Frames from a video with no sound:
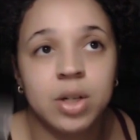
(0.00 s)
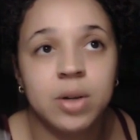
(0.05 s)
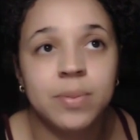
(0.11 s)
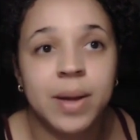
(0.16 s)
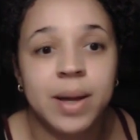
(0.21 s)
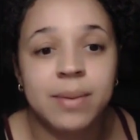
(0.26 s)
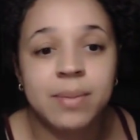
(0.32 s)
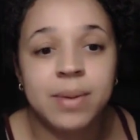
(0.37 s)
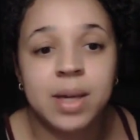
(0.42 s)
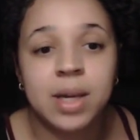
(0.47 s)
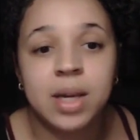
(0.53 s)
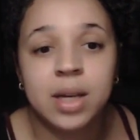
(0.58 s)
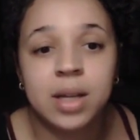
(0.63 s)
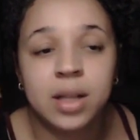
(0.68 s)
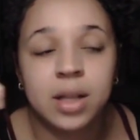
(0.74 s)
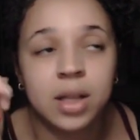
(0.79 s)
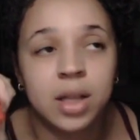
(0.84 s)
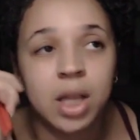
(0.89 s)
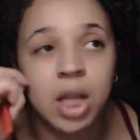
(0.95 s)
Your Baby
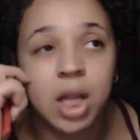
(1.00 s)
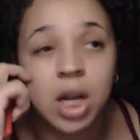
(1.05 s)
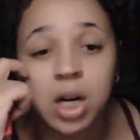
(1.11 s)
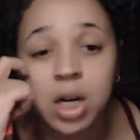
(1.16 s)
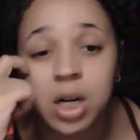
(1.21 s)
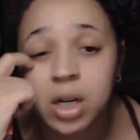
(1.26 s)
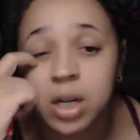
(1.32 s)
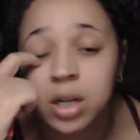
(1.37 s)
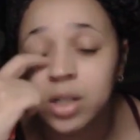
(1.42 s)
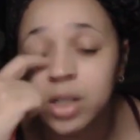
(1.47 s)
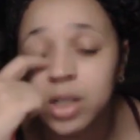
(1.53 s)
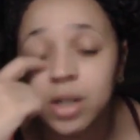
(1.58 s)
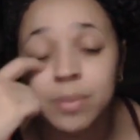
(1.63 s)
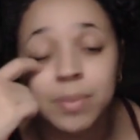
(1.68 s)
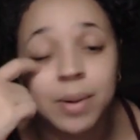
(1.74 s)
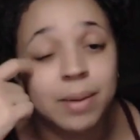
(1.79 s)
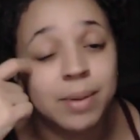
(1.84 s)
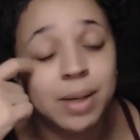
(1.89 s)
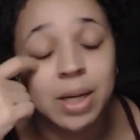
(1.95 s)
Can Learn or Your
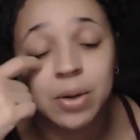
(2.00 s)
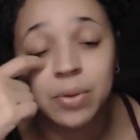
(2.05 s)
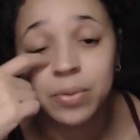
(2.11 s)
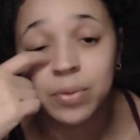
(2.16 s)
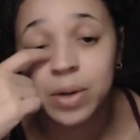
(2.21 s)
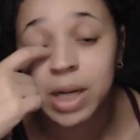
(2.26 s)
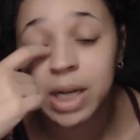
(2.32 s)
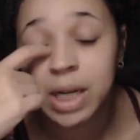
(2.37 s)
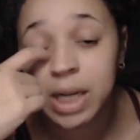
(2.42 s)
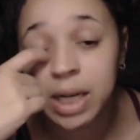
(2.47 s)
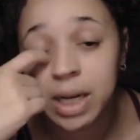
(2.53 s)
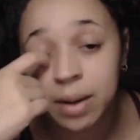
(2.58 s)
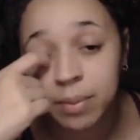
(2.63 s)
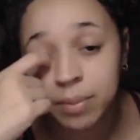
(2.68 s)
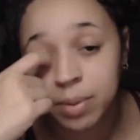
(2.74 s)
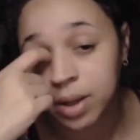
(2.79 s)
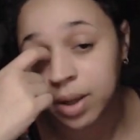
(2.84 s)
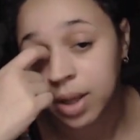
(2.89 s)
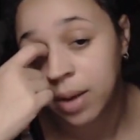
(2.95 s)
Baby Can Read. I
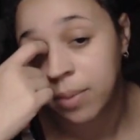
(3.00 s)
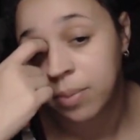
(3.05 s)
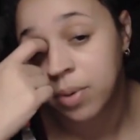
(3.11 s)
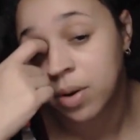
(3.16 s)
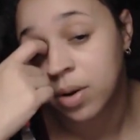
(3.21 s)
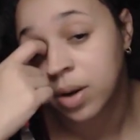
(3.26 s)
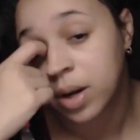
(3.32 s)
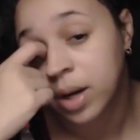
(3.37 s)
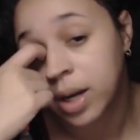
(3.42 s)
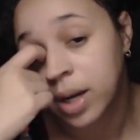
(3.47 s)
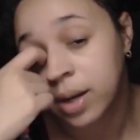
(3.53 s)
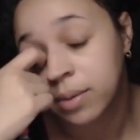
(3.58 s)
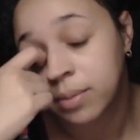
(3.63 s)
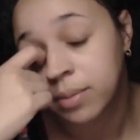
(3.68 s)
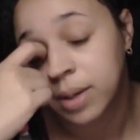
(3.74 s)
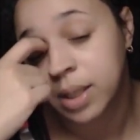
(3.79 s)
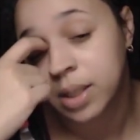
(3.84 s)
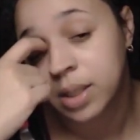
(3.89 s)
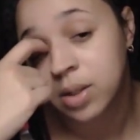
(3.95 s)
bought that
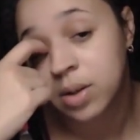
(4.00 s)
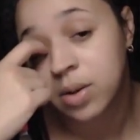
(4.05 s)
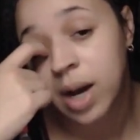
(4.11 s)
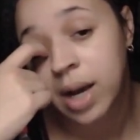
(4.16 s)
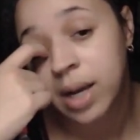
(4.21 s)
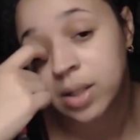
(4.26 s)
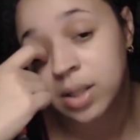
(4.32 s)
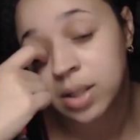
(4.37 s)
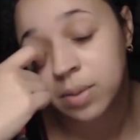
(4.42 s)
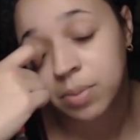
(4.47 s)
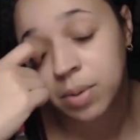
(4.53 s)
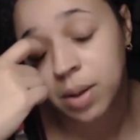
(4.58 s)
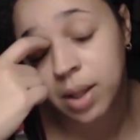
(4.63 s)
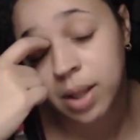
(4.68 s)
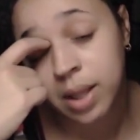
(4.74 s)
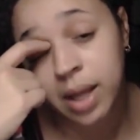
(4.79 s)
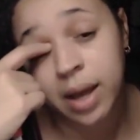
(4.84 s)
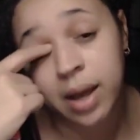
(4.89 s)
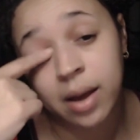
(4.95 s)
program. And so I used to
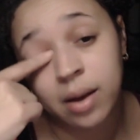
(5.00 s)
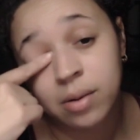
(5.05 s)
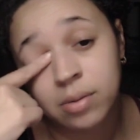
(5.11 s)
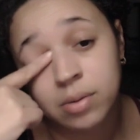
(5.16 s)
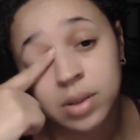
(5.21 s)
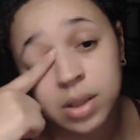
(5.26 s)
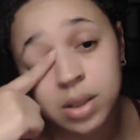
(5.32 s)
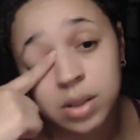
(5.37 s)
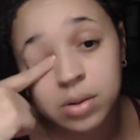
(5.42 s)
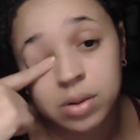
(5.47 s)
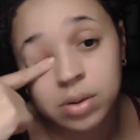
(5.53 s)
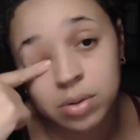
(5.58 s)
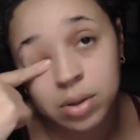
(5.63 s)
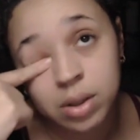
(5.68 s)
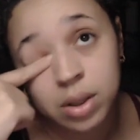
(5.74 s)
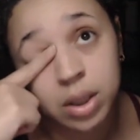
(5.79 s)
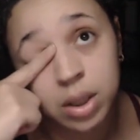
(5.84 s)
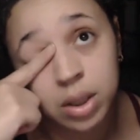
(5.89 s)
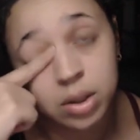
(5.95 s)
play that when she was
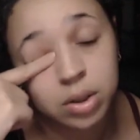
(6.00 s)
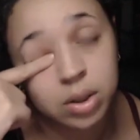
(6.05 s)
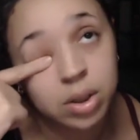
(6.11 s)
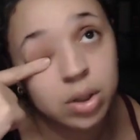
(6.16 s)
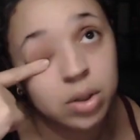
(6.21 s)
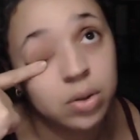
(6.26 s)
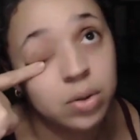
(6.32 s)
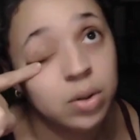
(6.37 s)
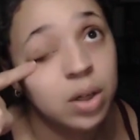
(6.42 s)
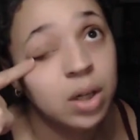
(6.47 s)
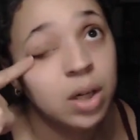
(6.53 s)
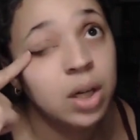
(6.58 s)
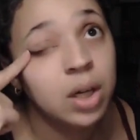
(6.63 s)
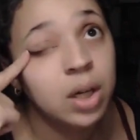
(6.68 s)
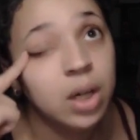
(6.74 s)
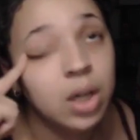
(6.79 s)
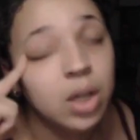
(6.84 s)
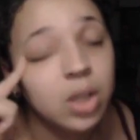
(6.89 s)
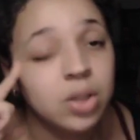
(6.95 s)
real little too.
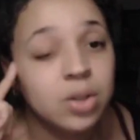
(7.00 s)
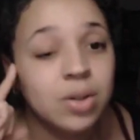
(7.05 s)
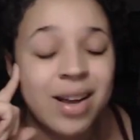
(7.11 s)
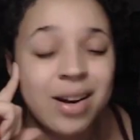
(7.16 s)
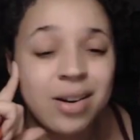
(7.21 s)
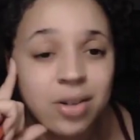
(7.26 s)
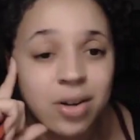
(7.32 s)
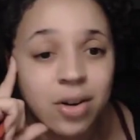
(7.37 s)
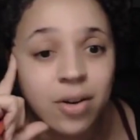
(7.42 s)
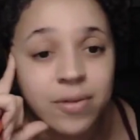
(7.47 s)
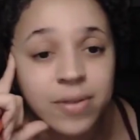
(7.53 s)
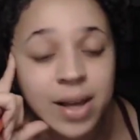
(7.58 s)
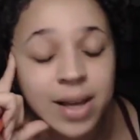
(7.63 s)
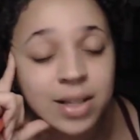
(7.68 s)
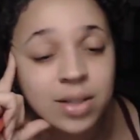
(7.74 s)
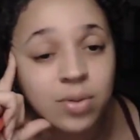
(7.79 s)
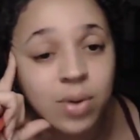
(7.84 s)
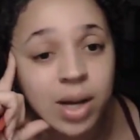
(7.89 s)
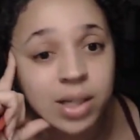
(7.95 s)
So I don't know if
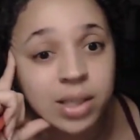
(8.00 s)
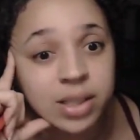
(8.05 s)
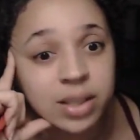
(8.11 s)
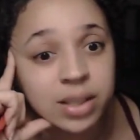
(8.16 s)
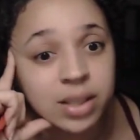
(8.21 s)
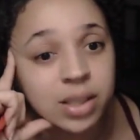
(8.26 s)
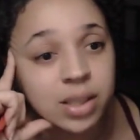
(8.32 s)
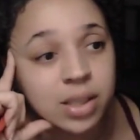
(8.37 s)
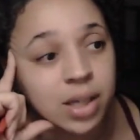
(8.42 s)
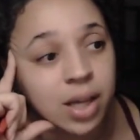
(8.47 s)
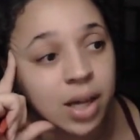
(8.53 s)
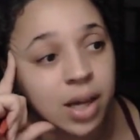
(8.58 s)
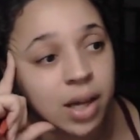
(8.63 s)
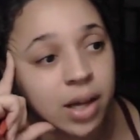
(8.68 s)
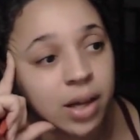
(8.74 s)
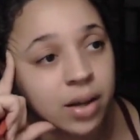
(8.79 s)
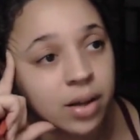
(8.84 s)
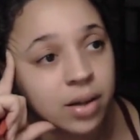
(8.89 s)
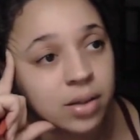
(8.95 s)
that's why she's
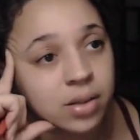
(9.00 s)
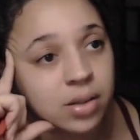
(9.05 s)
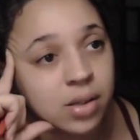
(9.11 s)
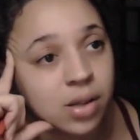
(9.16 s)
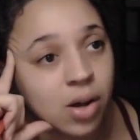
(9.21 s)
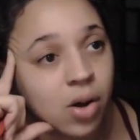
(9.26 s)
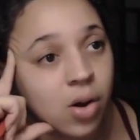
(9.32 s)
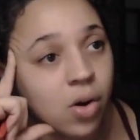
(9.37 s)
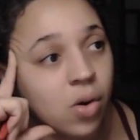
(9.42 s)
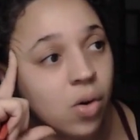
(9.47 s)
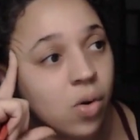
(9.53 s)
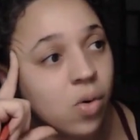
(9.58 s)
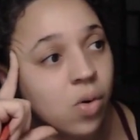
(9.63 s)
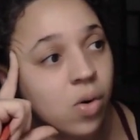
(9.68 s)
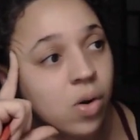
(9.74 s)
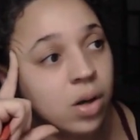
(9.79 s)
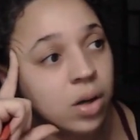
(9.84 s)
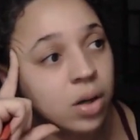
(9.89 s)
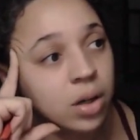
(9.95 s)
like
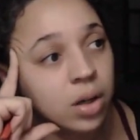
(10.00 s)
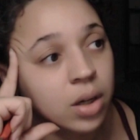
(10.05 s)
so